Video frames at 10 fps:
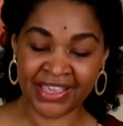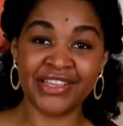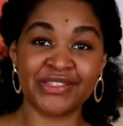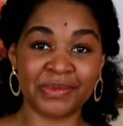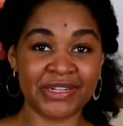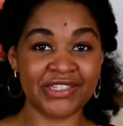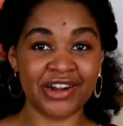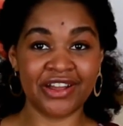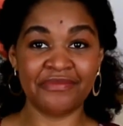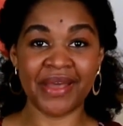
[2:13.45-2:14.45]
So I'm going to start
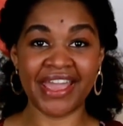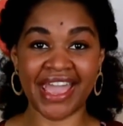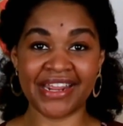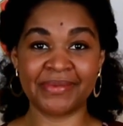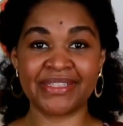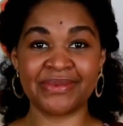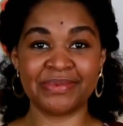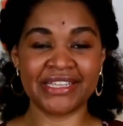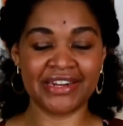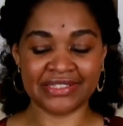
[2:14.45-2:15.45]
off by adding my sweet
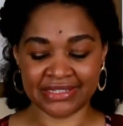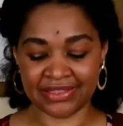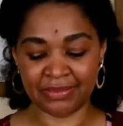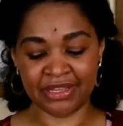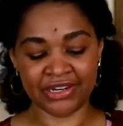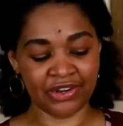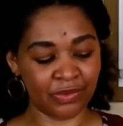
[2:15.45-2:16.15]
potatoes into the blender.